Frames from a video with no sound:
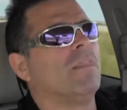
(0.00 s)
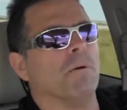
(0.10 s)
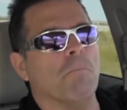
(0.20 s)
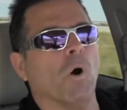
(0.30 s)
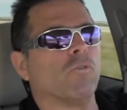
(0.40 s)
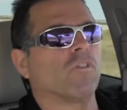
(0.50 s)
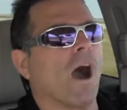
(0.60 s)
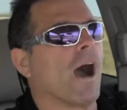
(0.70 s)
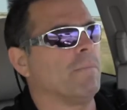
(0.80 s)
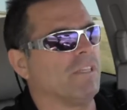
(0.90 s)
The most
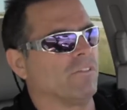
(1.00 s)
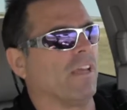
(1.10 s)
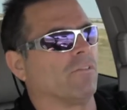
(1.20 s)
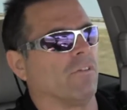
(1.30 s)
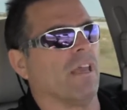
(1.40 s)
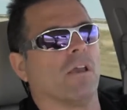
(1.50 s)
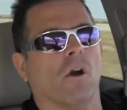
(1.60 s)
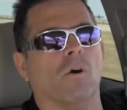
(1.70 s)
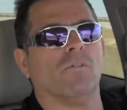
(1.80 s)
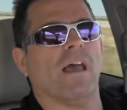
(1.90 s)
common sensor that
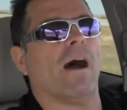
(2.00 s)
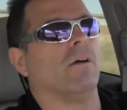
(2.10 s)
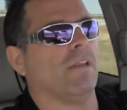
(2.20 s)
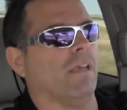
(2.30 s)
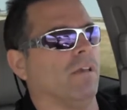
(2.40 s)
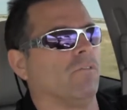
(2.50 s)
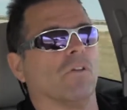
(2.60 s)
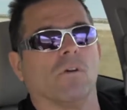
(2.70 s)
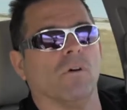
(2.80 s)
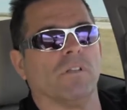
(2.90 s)
goes out is
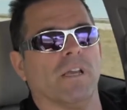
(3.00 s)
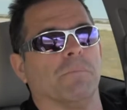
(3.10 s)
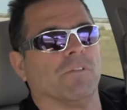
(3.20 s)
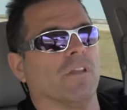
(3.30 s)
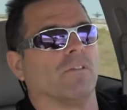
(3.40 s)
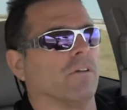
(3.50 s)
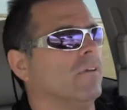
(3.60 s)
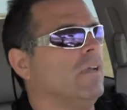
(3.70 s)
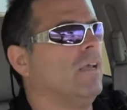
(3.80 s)
the coolant temp sensor.